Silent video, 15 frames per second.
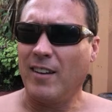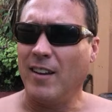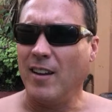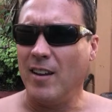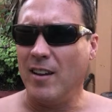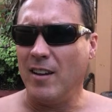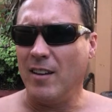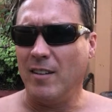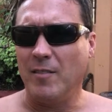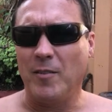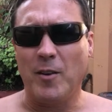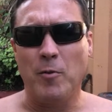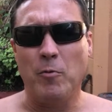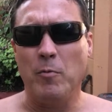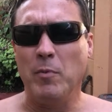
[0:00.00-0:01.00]
and
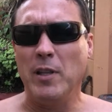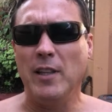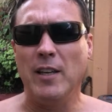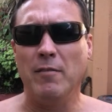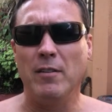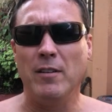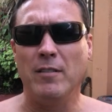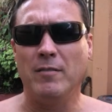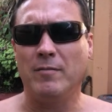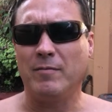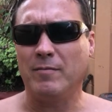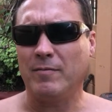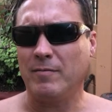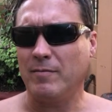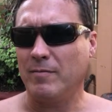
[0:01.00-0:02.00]
we'd be living
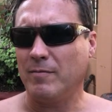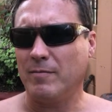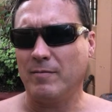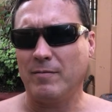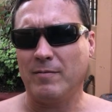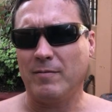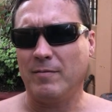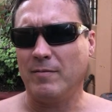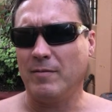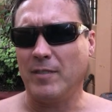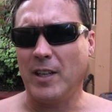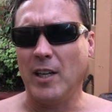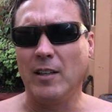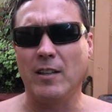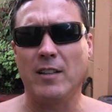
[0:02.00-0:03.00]

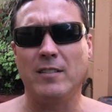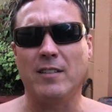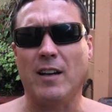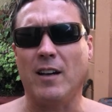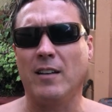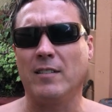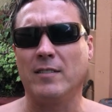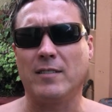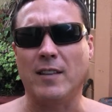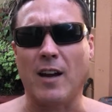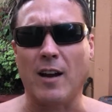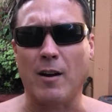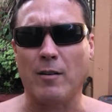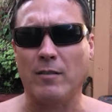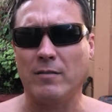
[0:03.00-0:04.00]
Gilligan's Island
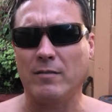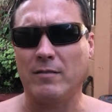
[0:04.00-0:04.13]
style.